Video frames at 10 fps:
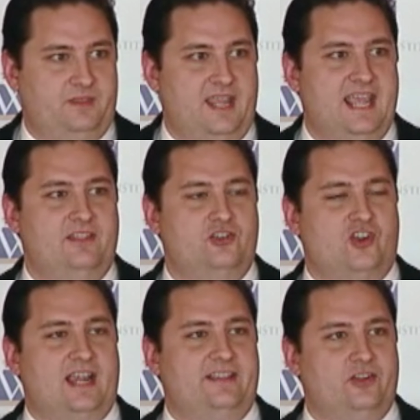And they're
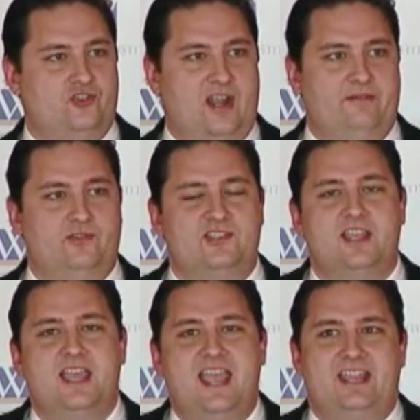tracking their travels.
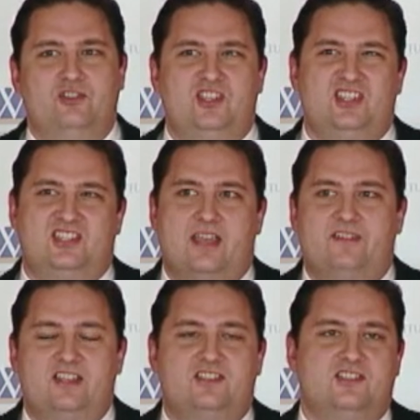And you'll see
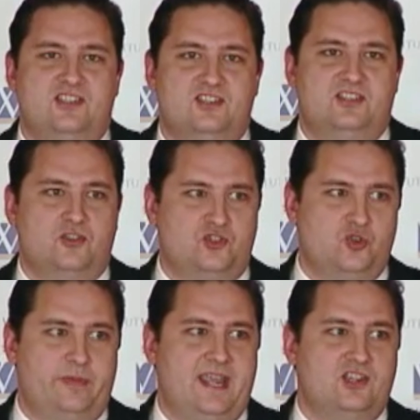seven instances in those
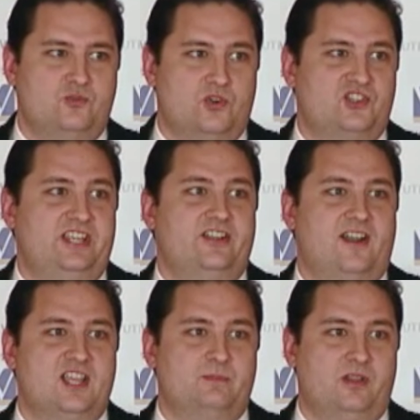two pages where senior
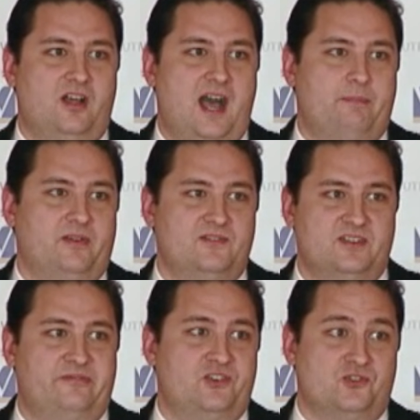Hezbollah operatives
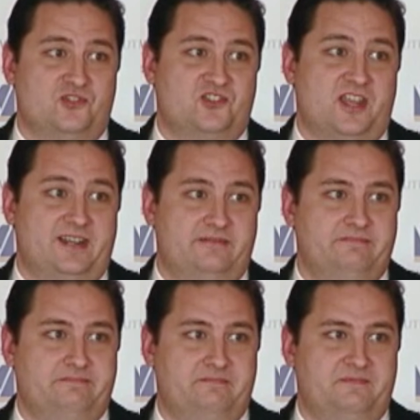and officials are cited.
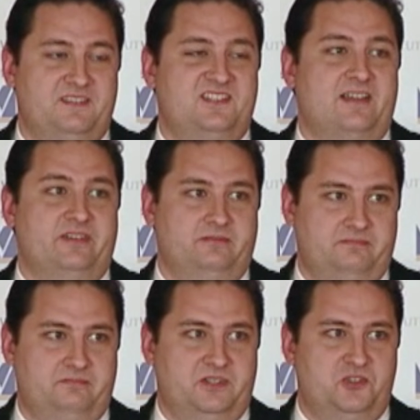Seven
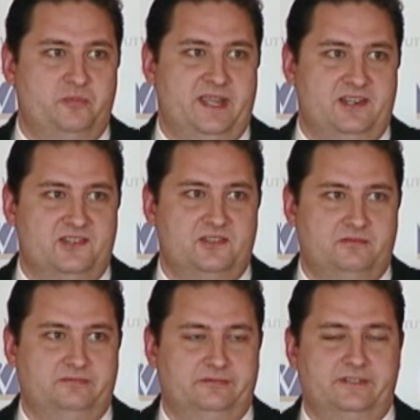on two pages.
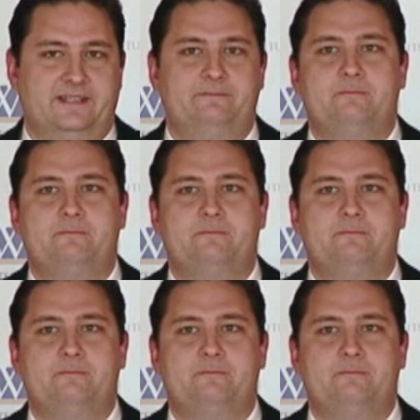Okay.